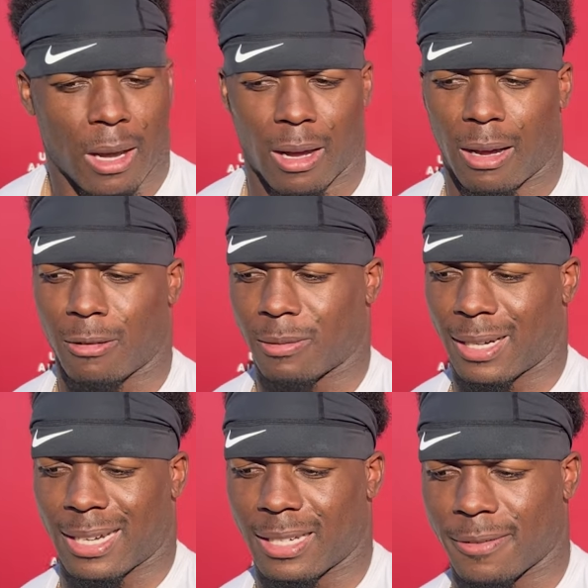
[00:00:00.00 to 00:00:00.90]
Uh, I don't
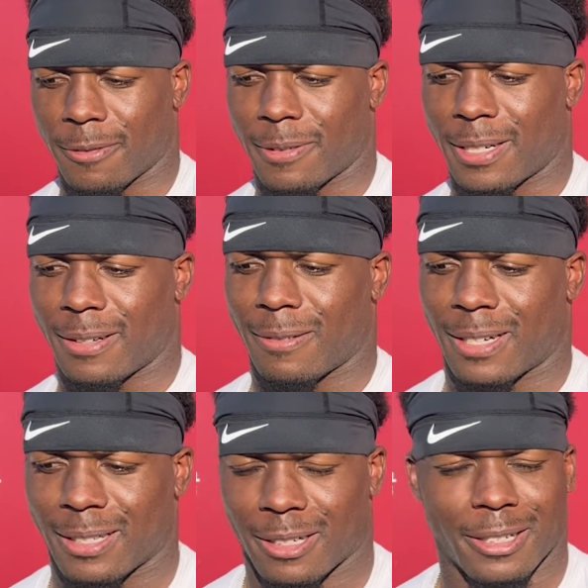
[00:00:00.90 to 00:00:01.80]
think I never ran okay.
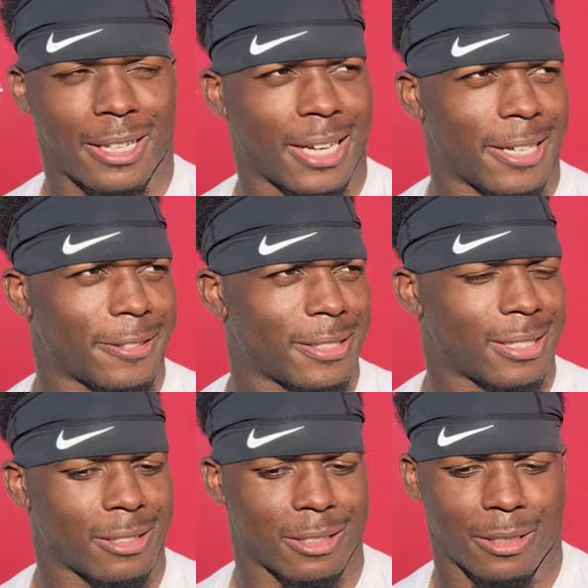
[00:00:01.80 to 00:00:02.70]
like thirty carries.
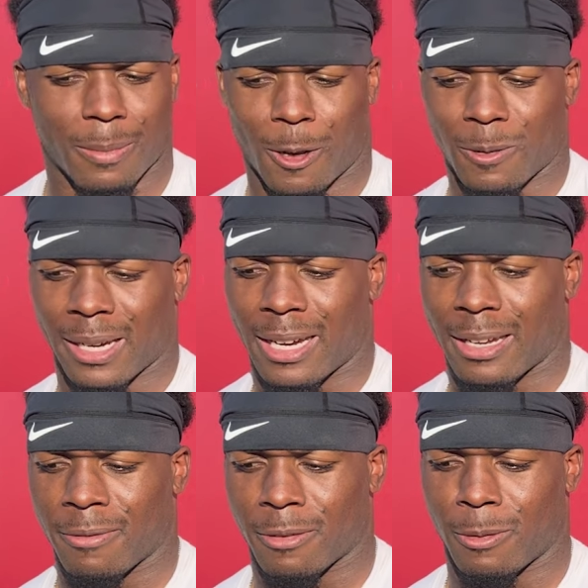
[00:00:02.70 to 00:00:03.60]
Um, I don't think I
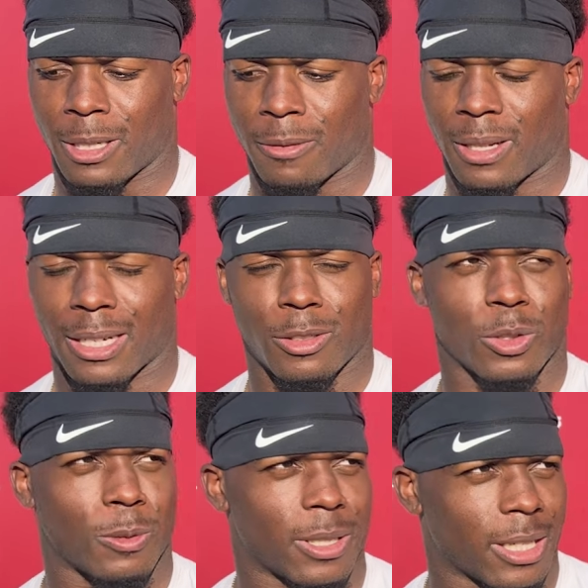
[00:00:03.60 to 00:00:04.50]
ever went over like
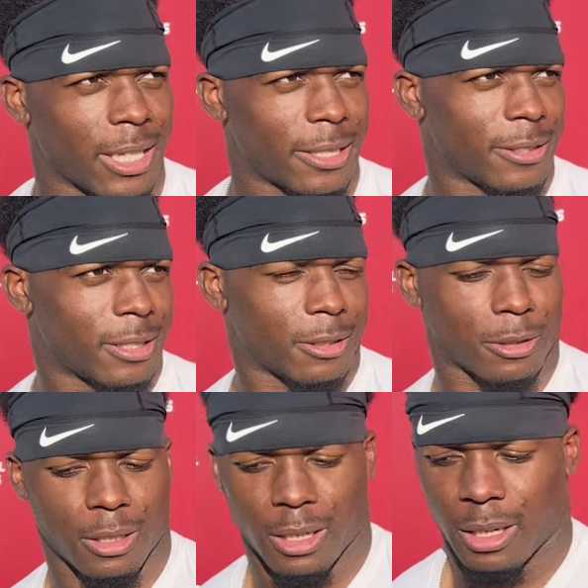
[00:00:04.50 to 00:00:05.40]
twenty-one carries. So
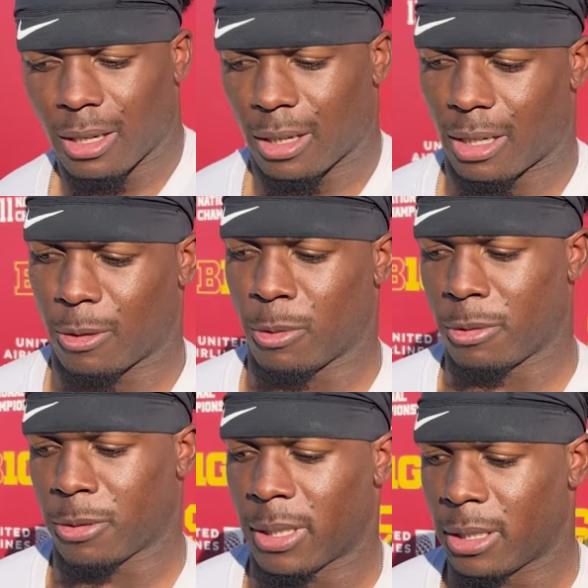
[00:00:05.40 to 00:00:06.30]
okay. Uh, we
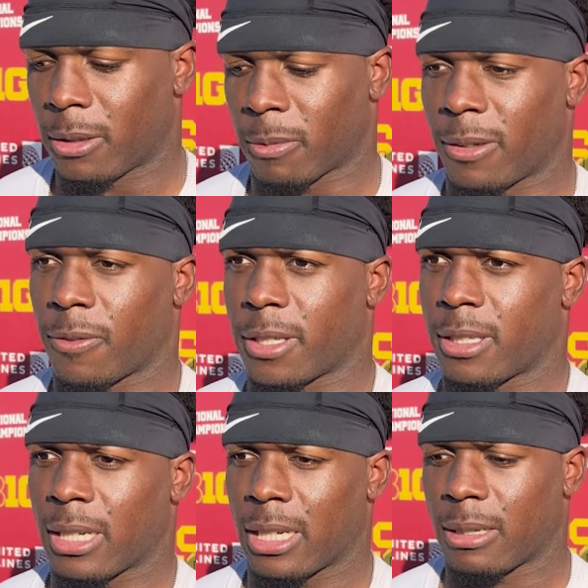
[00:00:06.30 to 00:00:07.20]
was really a run-first
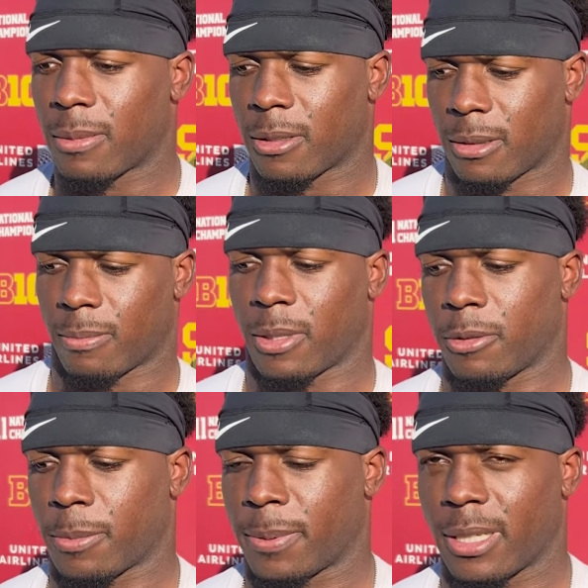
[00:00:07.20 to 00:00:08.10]
team. Um, it
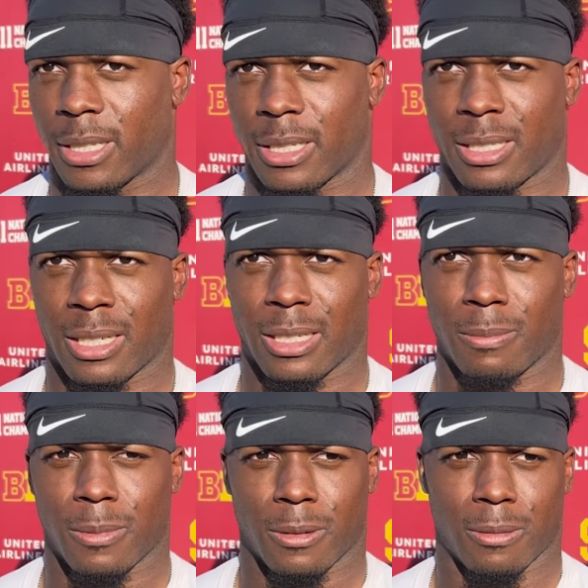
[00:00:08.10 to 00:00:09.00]
was a pretty good
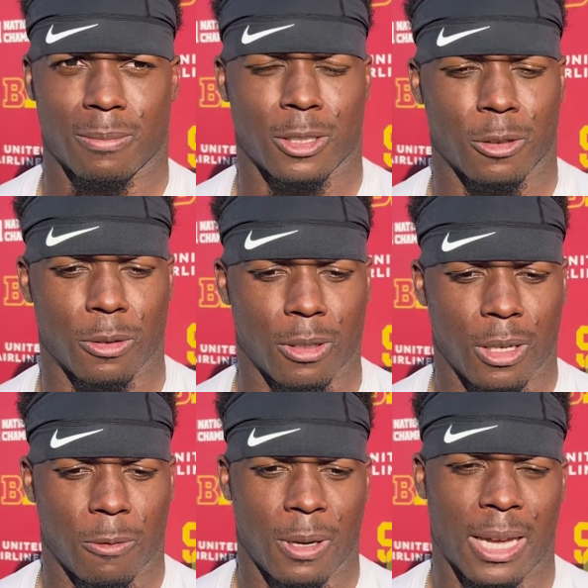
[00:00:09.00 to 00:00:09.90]
team, um, so
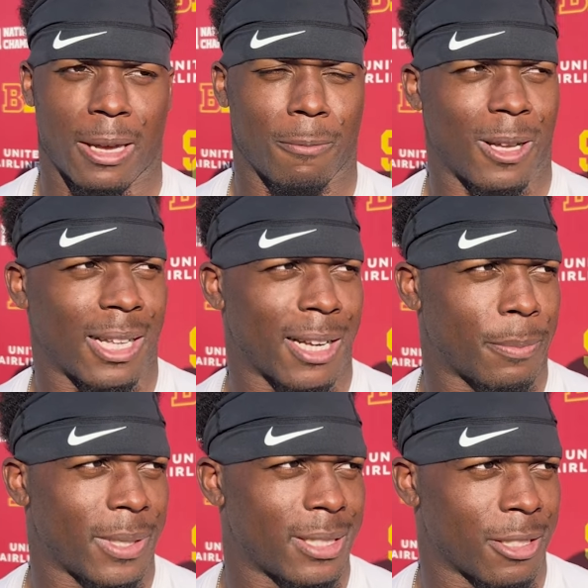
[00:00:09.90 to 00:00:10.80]
we had a lot of
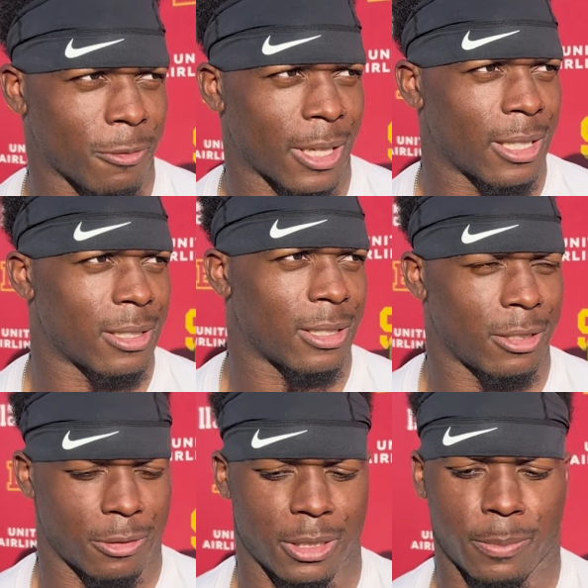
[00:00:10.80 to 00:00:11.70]
pieces around us,
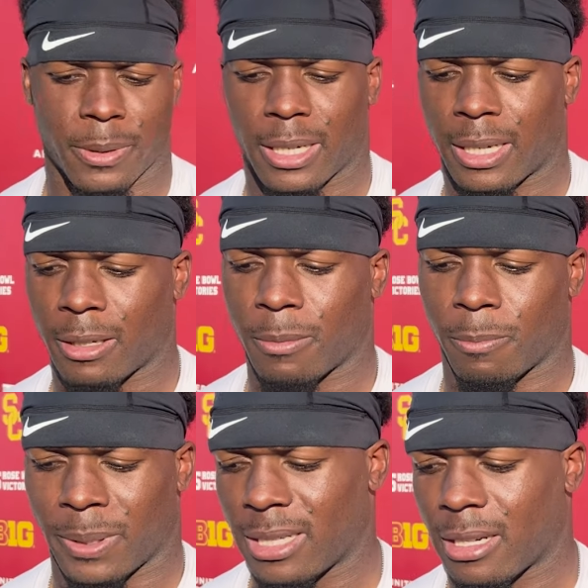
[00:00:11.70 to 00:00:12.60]
so it spread out.
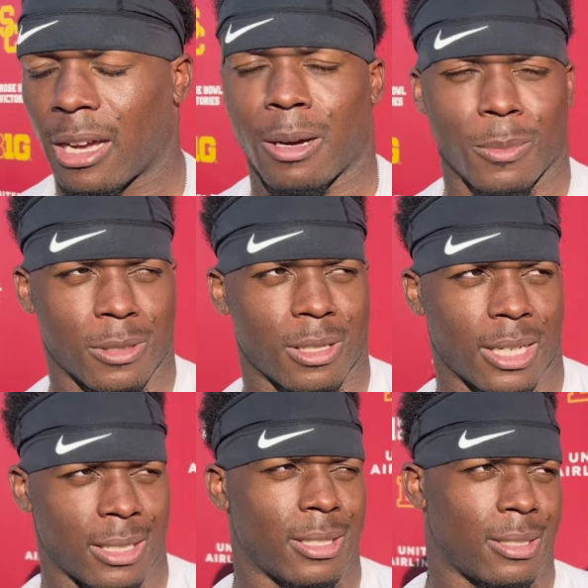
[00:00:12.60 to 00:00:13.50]
Basically, almost
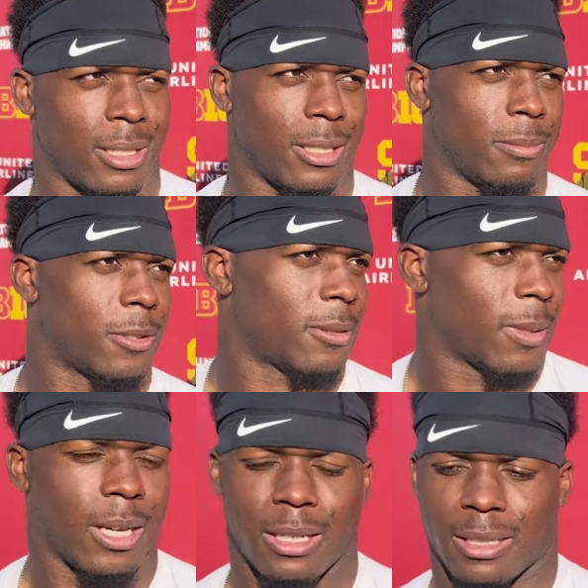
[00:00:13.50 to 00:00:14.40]
like this team. Um,
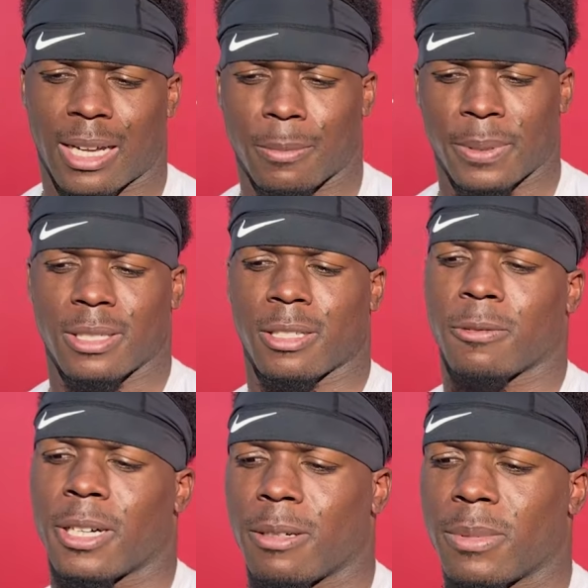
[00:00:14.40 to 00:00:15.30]
mm-hmm. There's a lot of pieces
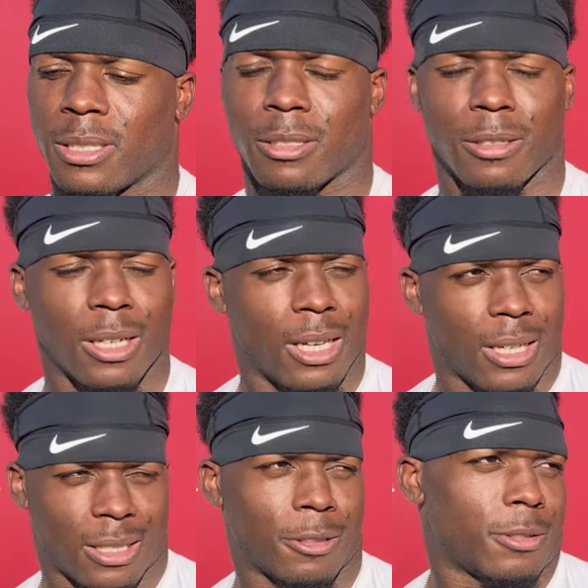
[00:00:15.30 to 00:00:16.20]
around me, so
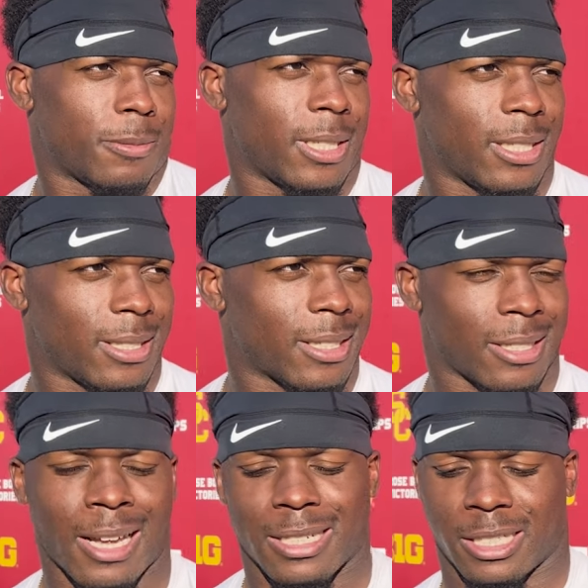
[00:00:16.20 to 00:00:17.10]
that was really,
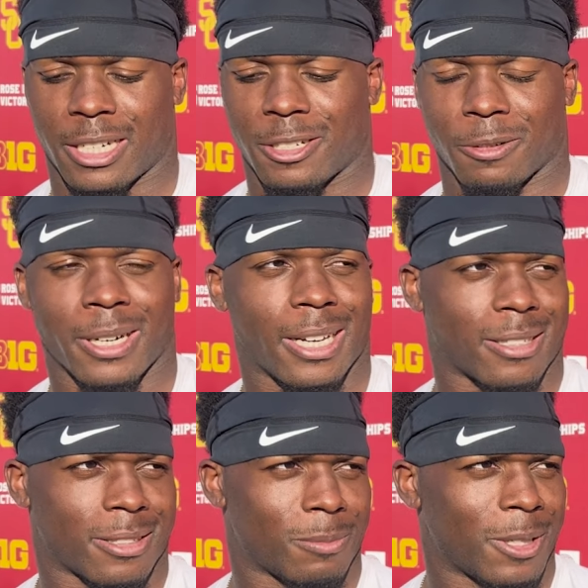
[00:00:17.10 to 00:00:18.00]
you got to share it around.
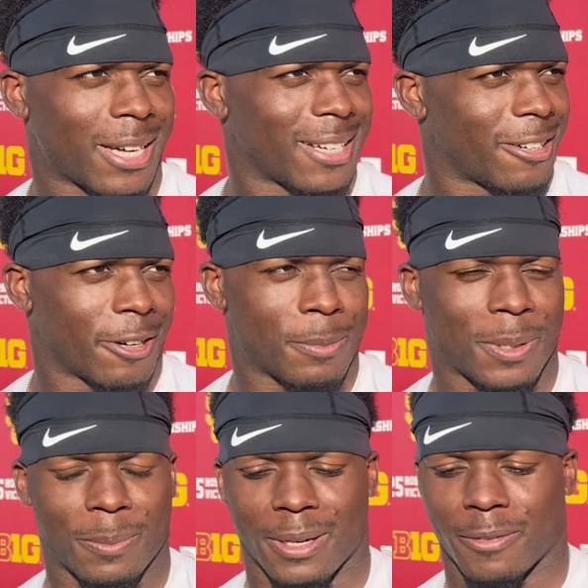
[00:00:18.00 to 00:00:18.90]
Um, you got great
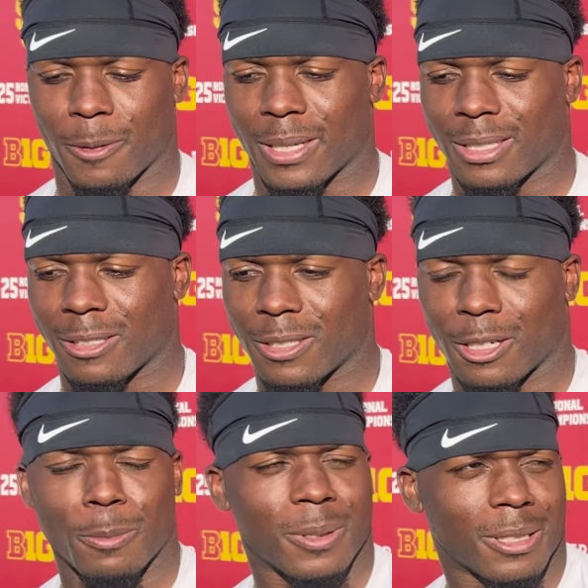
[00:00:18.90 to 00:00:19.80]
people everywhere, so it
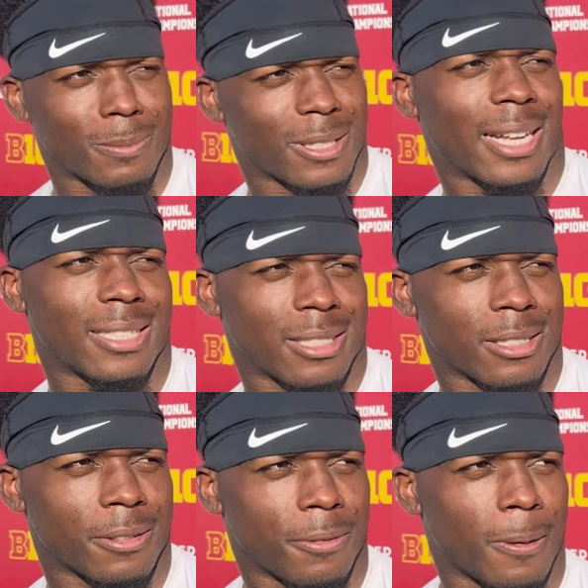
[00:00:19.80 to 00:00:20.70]
opened up a lot of stuff.